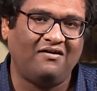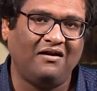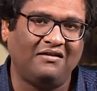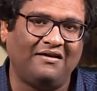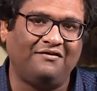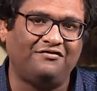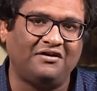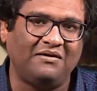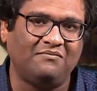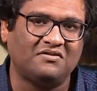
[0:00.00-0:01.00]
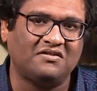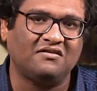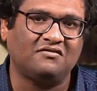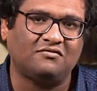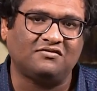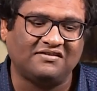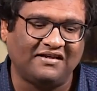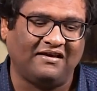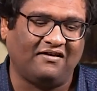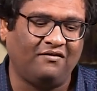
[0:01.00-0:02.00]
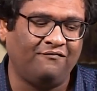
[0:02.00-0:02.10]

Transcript: their dreams through singing,